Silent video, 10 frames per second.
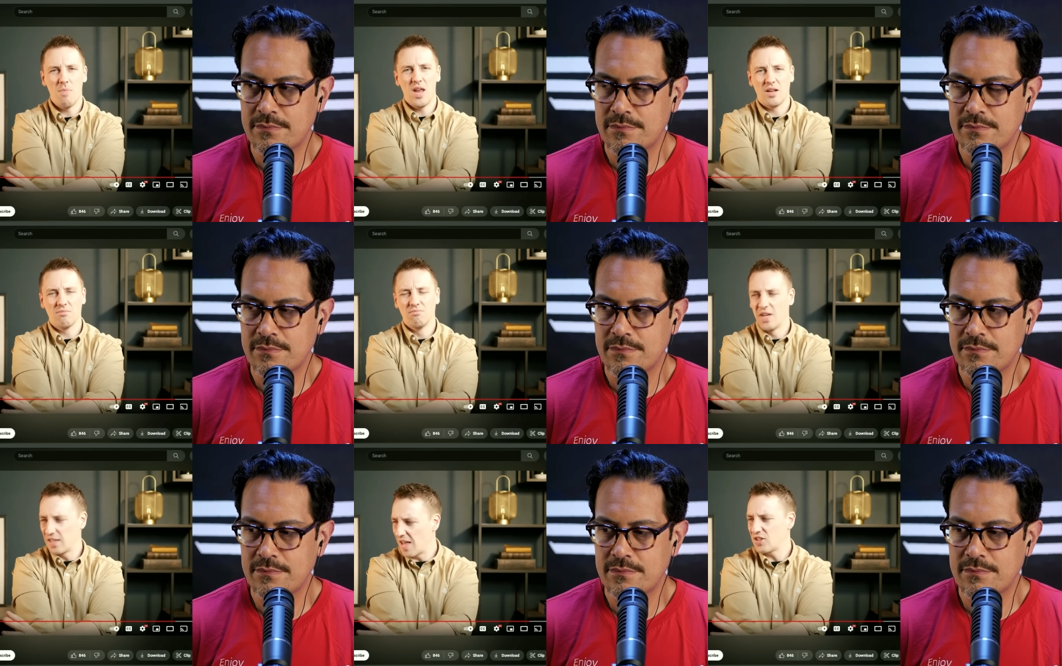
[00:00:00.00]
Speaker 1: meeting.
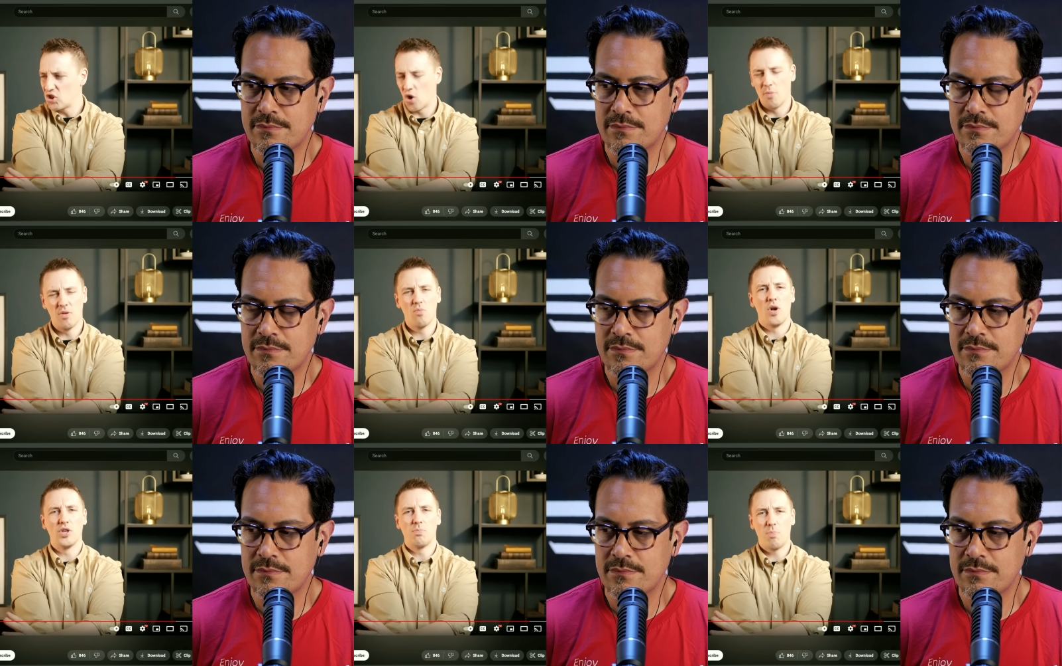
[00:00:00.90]
Like, that sermon
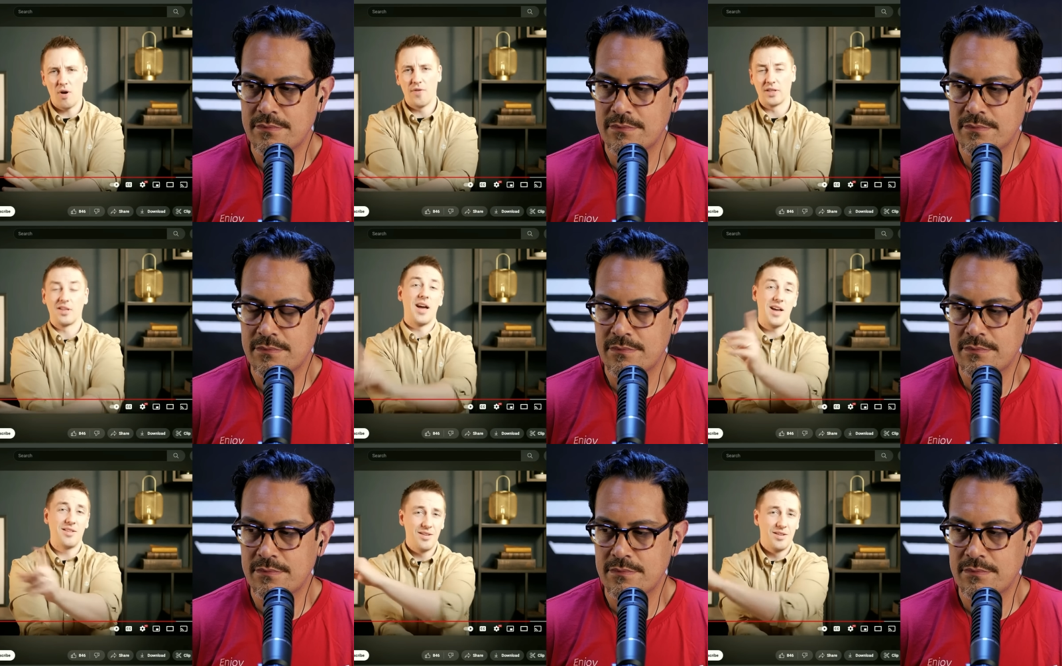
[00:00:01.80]
was perfect."
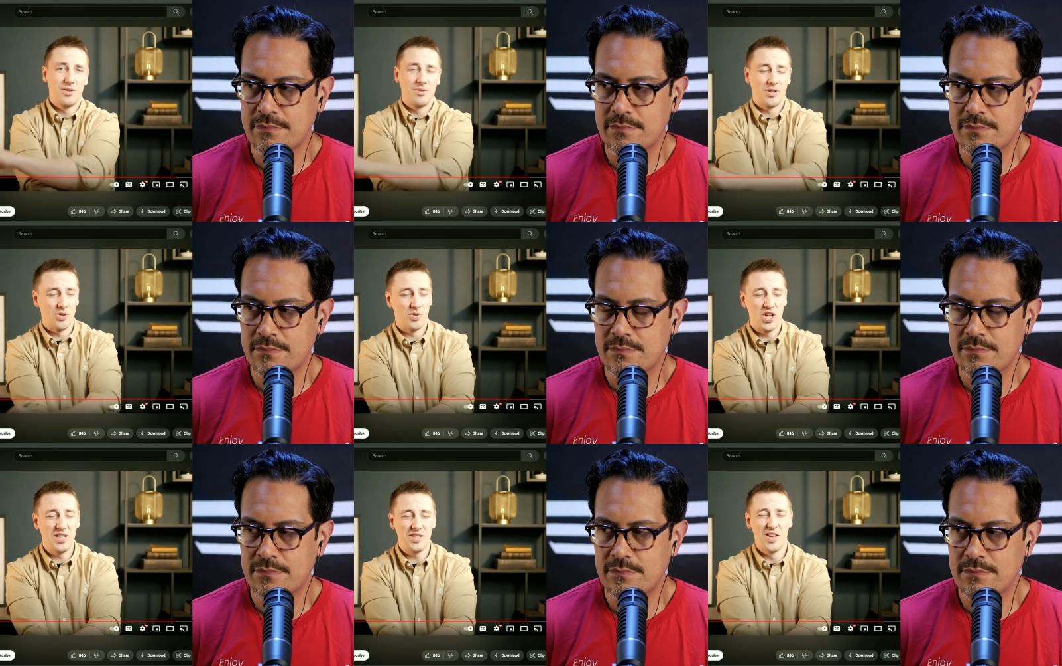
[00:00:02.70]
And because it was
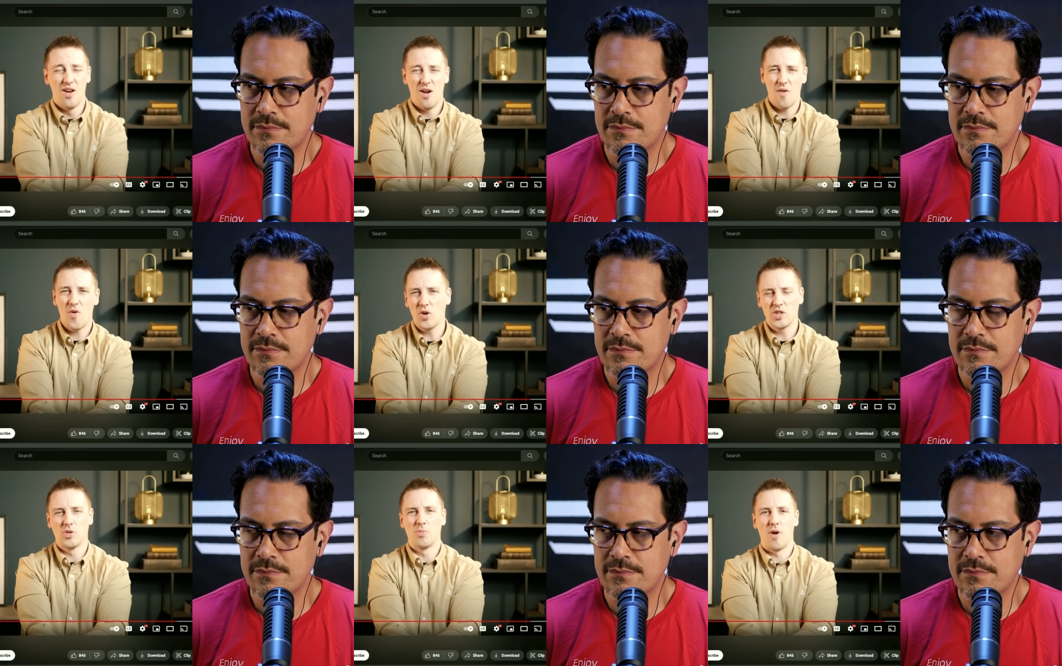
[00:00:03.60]
Jesus, of course it
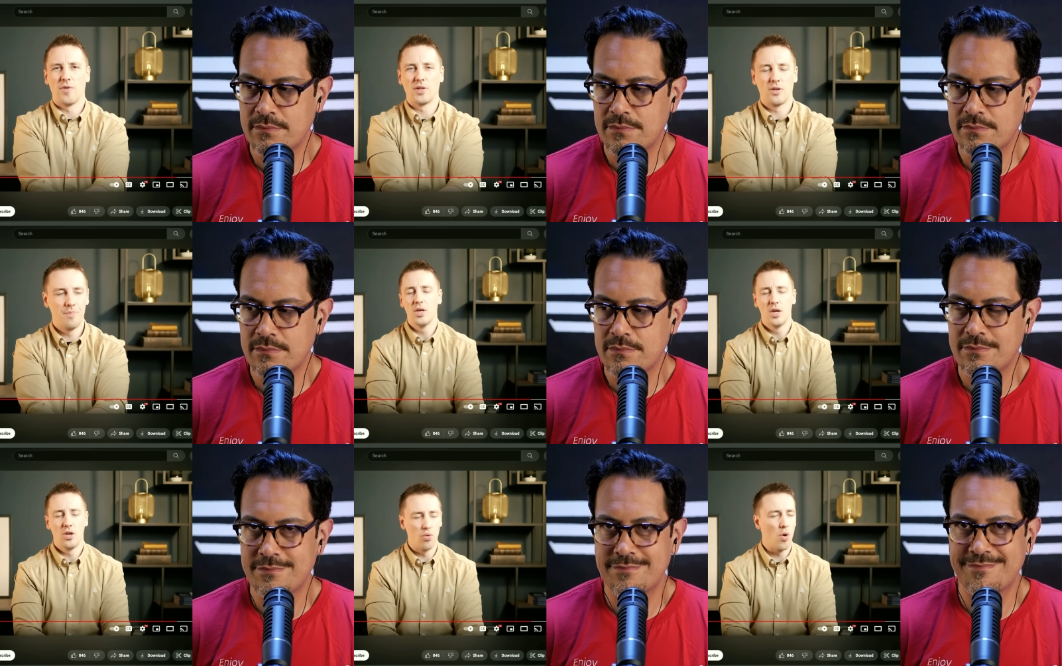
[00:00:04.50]
was perfect.
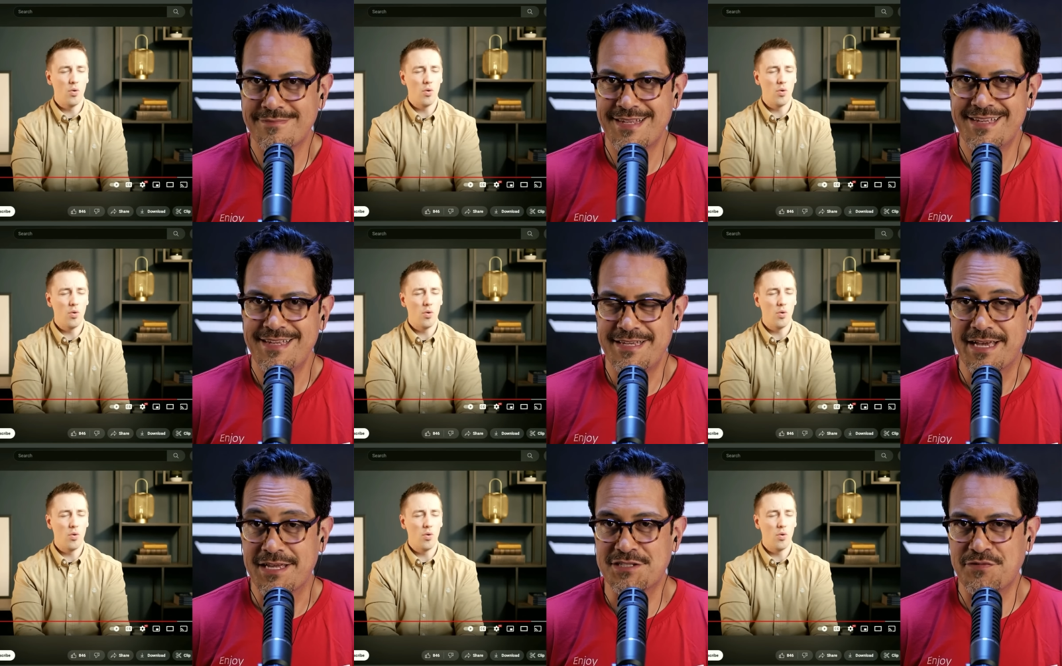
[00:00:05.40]
Growth.
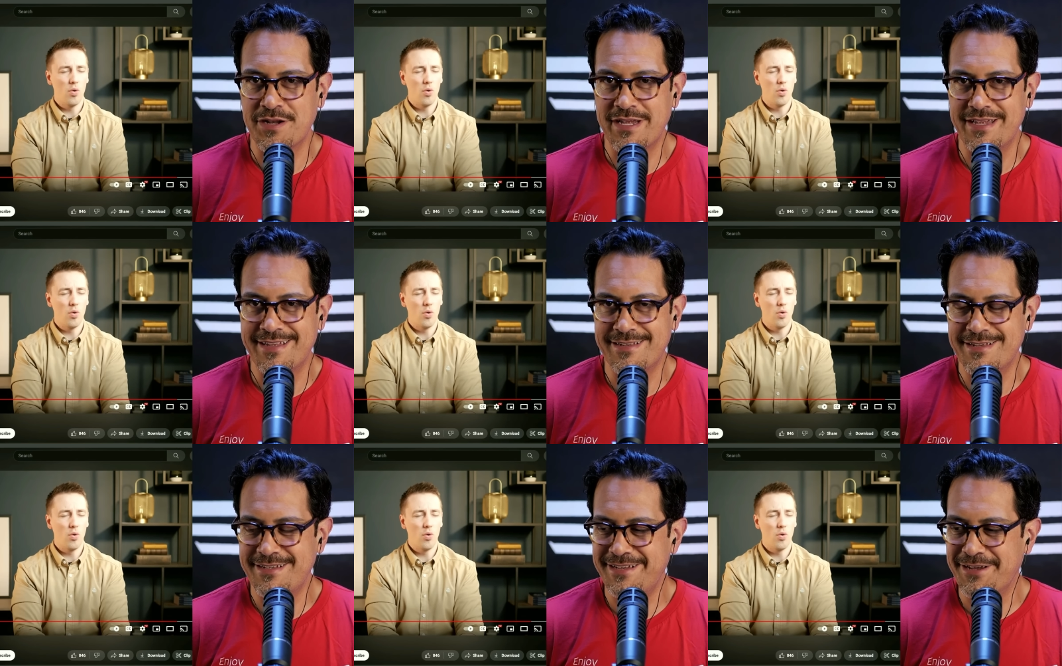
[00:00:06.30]
Speaker 2: Yeah, it's funny.
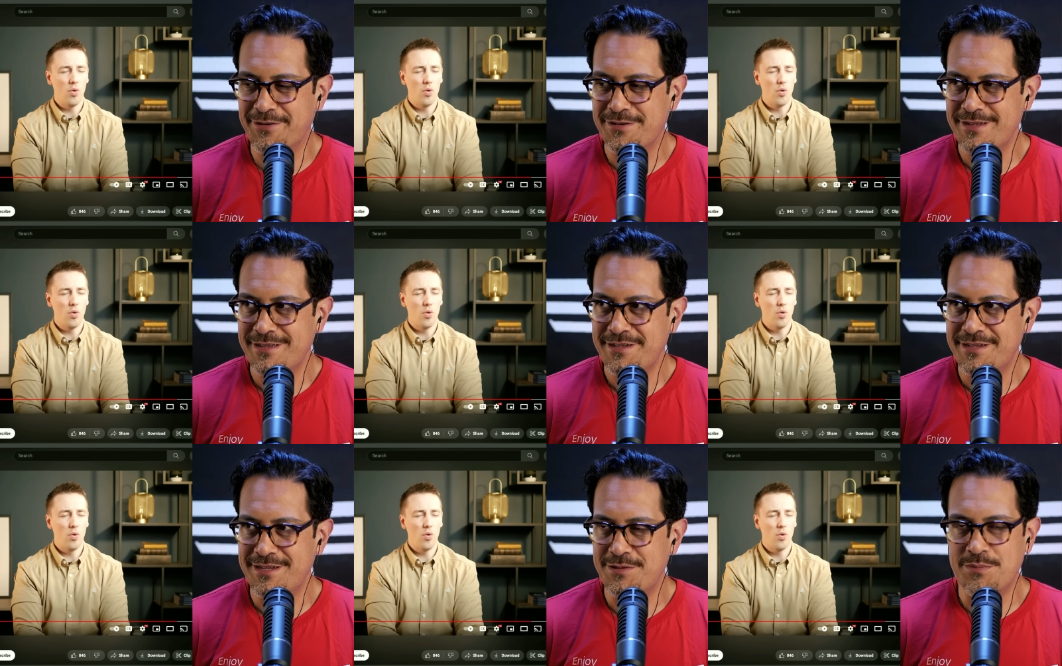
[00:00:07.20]
And, you know,
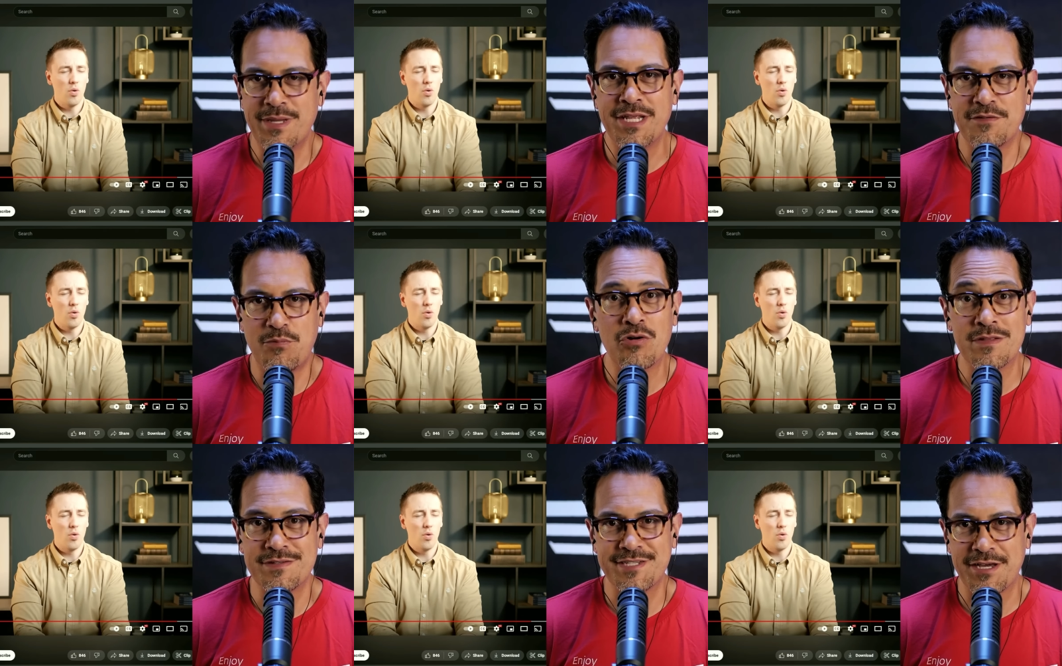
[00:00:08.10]
many have
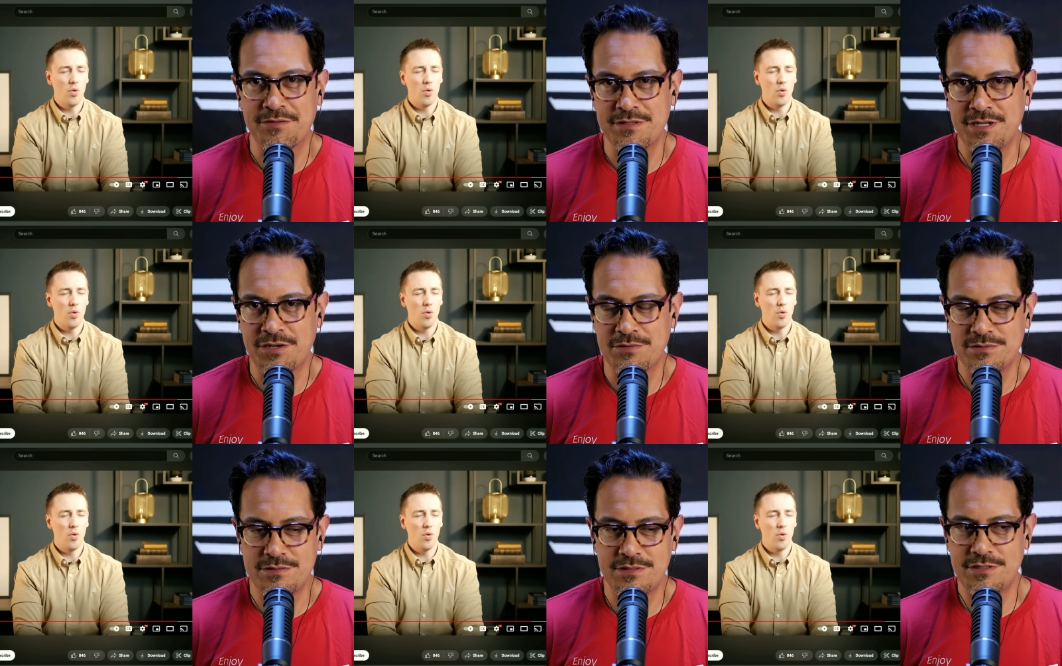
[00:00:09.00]
pointed this out. You know,
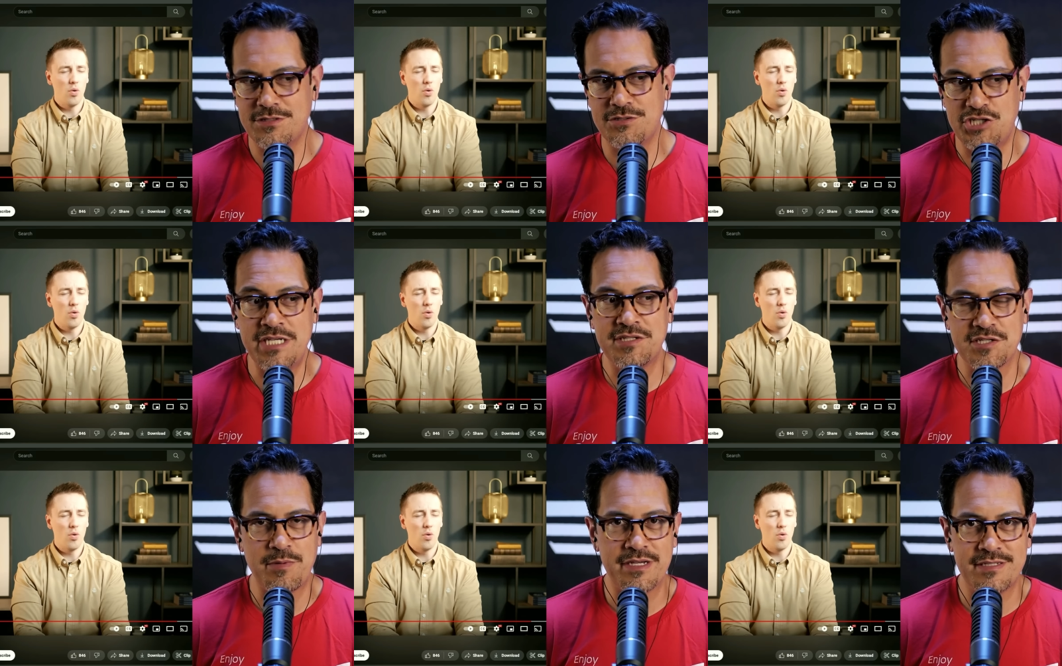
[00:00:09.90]

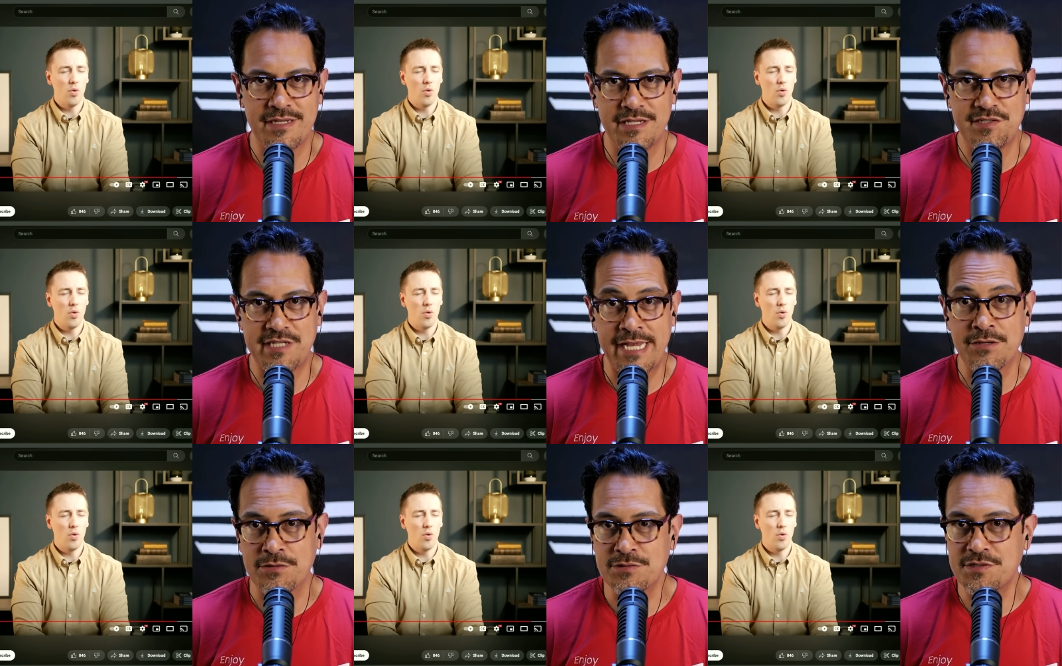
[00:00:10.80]
Jesus, by today's
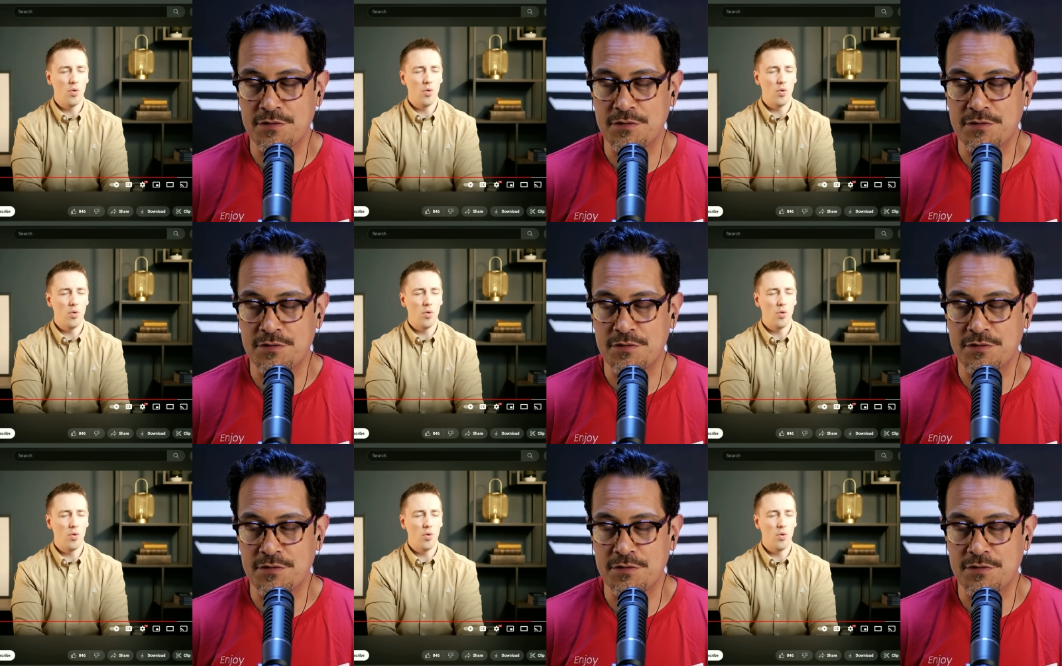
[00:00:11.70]
standards